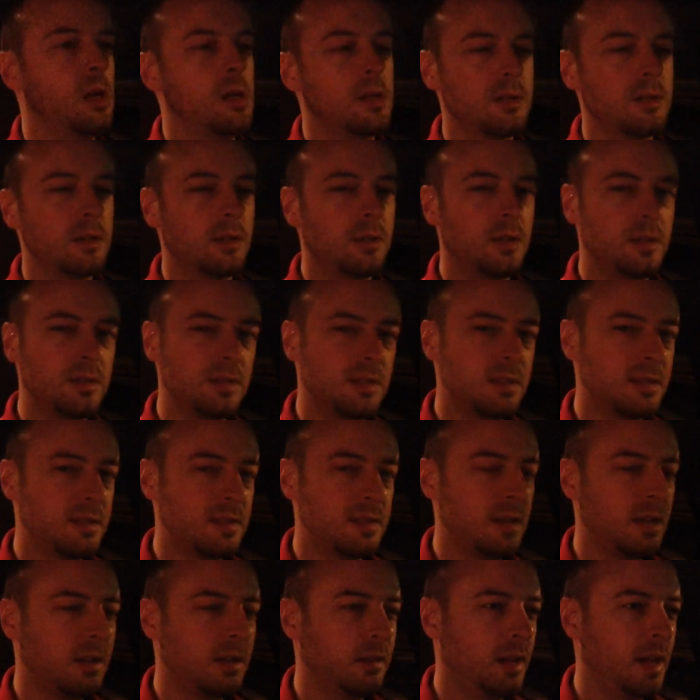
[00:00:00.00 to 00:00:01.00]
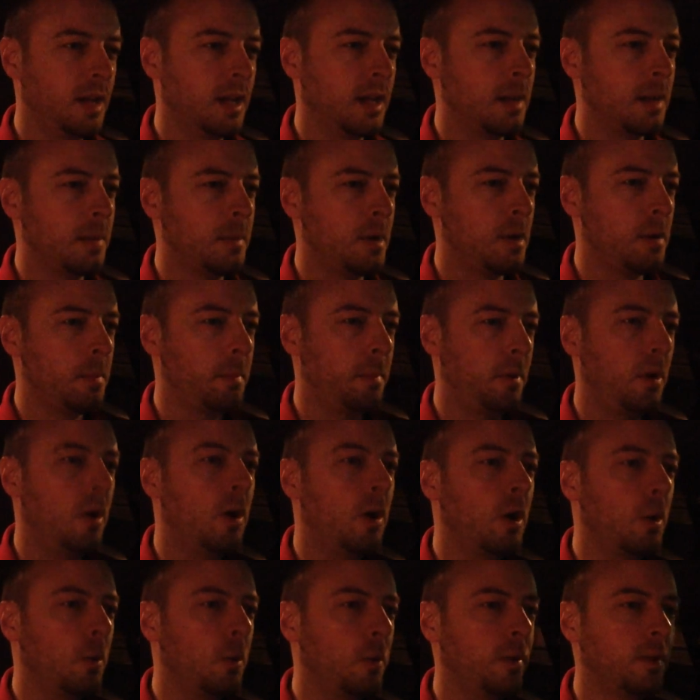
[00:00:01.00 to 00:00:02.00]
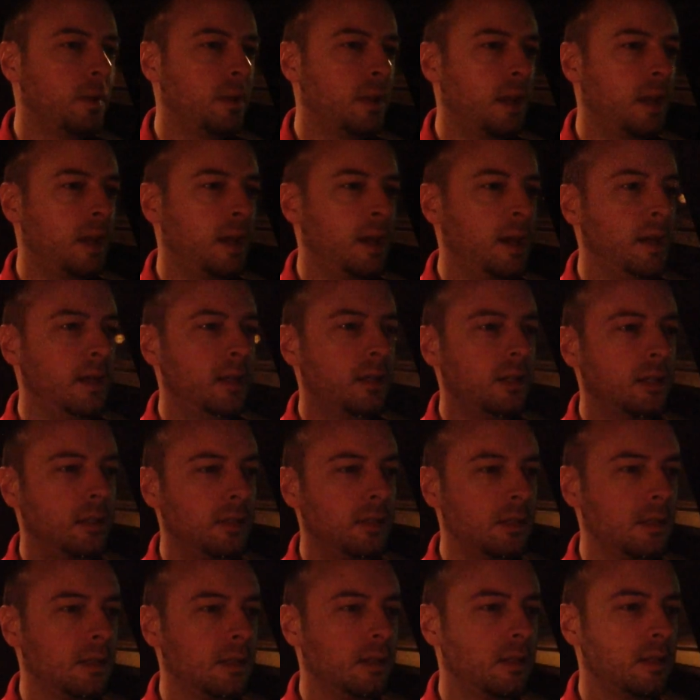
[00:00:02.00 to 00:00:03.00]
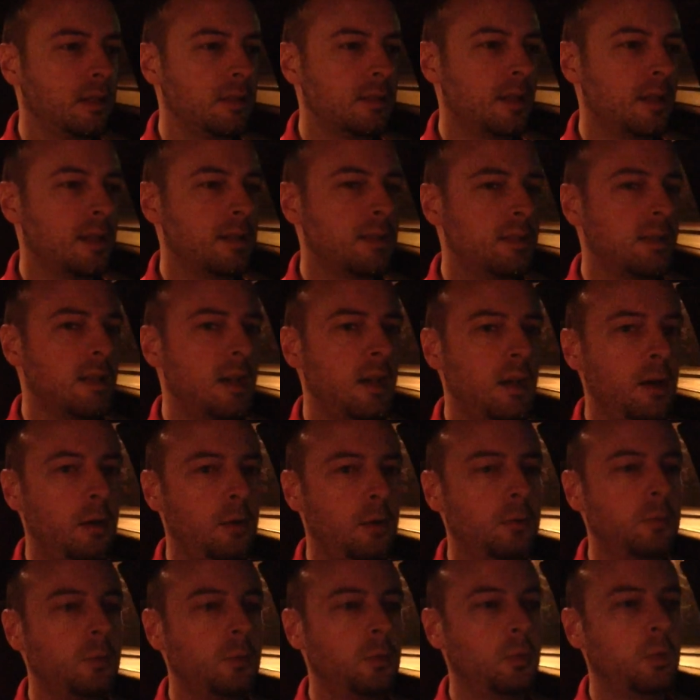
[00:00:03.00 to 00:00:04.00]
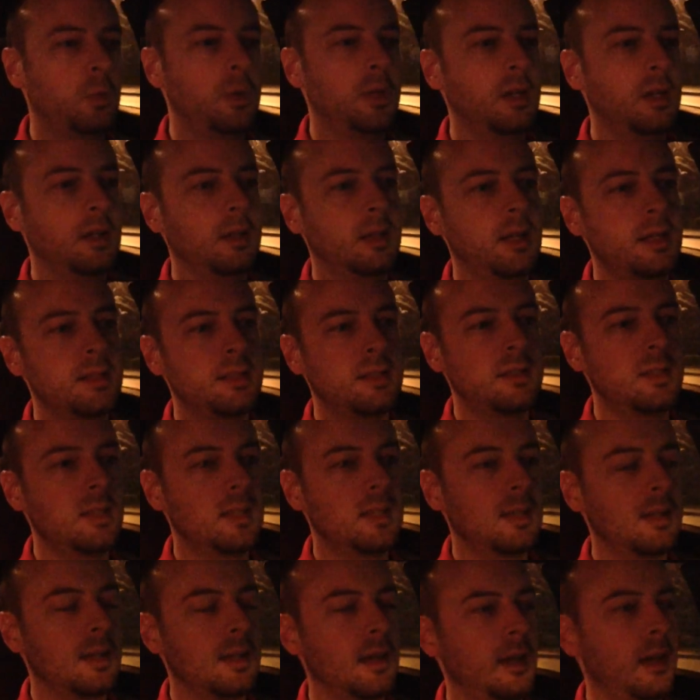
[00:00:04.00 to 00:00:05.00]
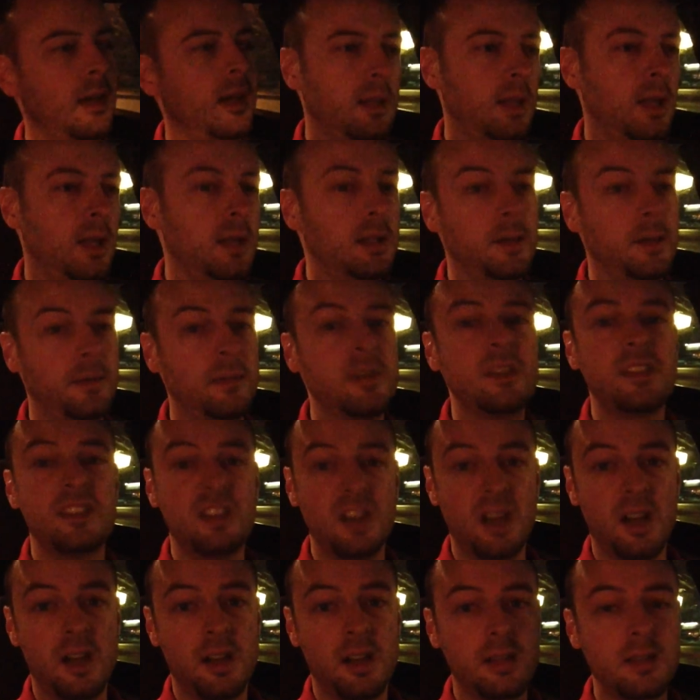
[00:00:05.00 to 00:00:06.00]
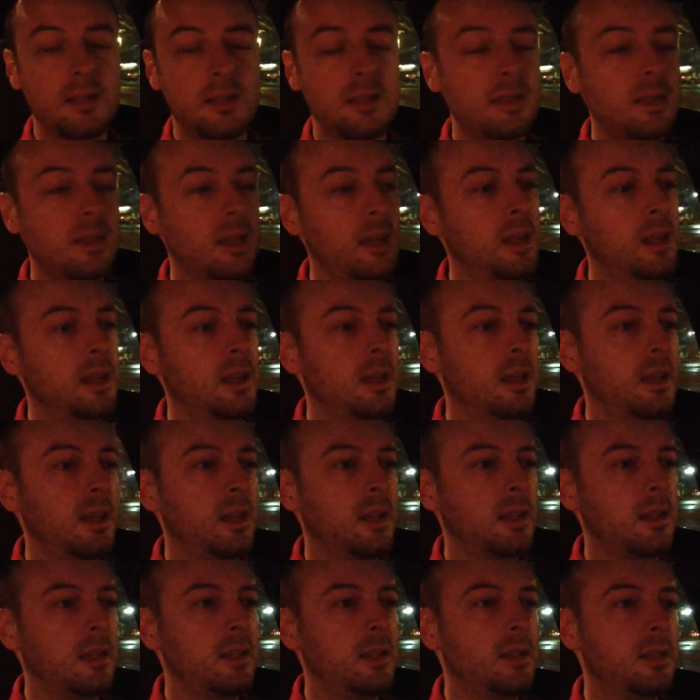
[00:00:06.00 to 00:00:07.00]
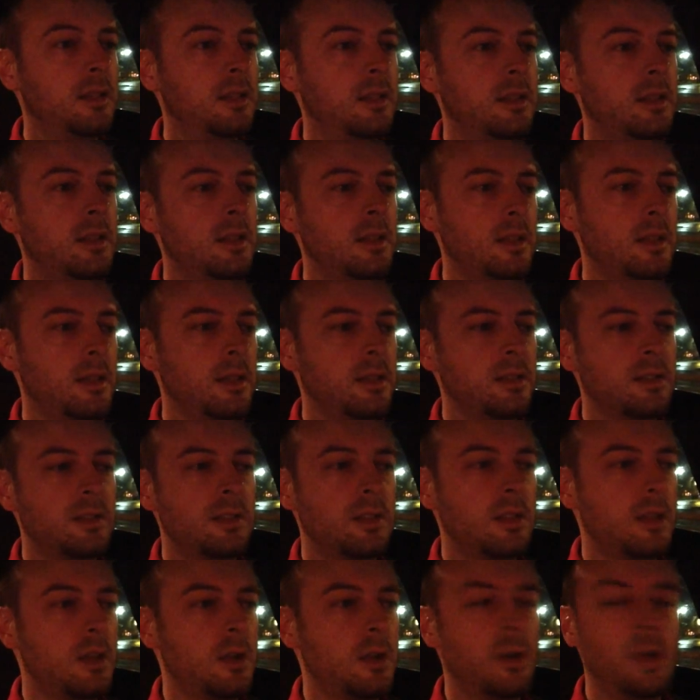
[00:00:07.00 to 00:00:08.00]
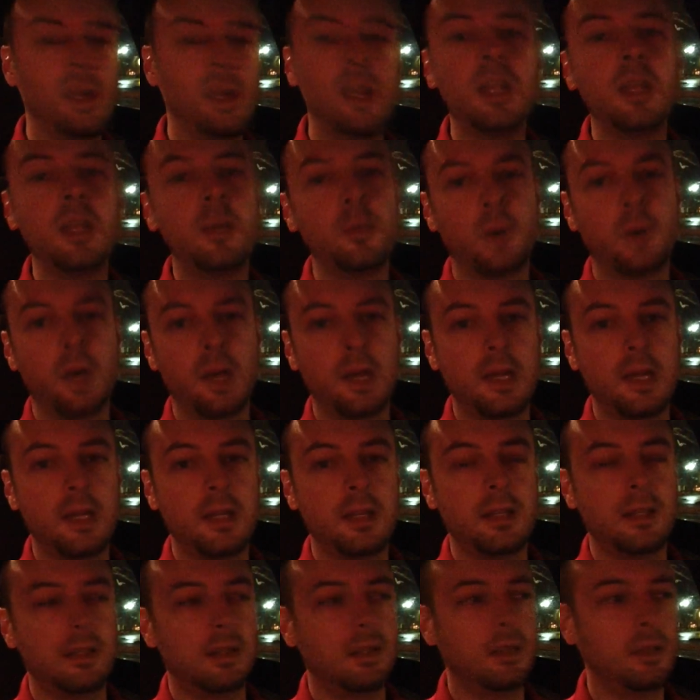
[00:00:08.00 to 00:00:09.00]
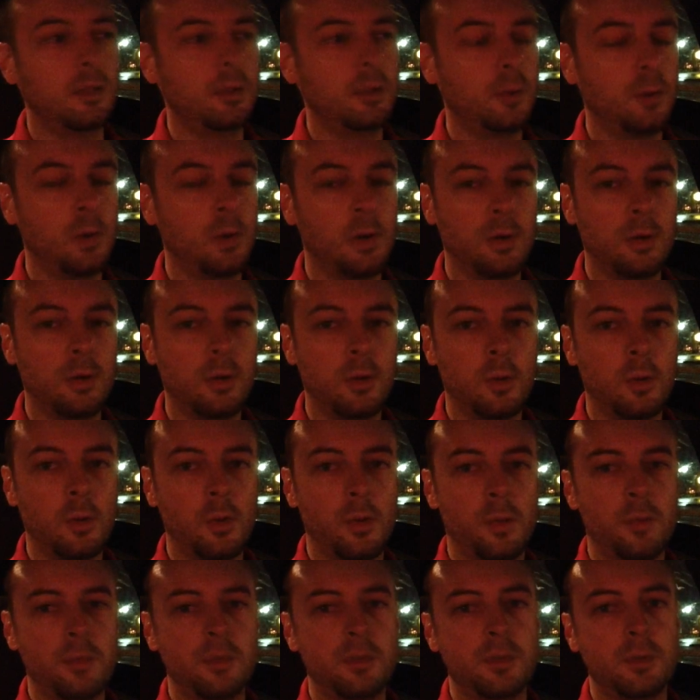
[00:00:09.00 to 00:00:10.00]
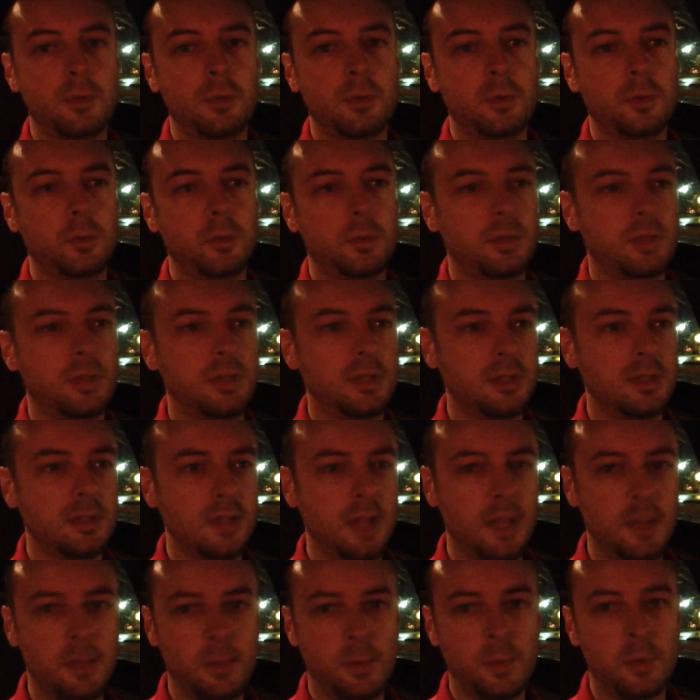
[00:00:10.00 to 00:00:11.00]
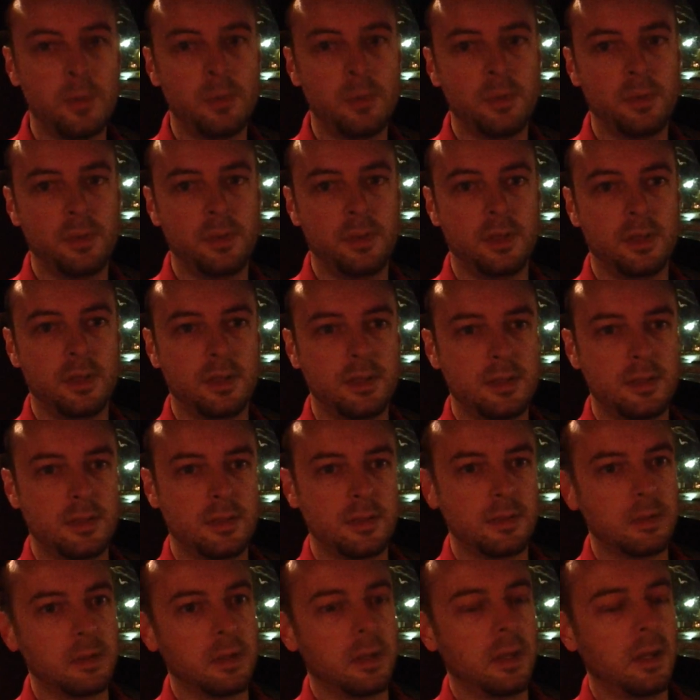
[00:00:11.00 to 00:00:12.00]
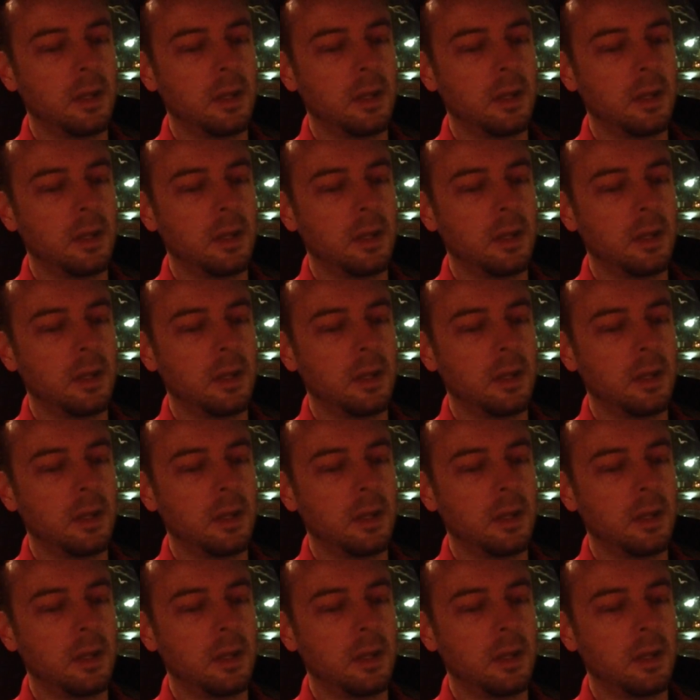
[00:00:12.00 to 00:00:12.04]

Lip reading: So does this sound like I'm on par with that? Does that sound realistic? And if it does, is there any way that you all know of to disable this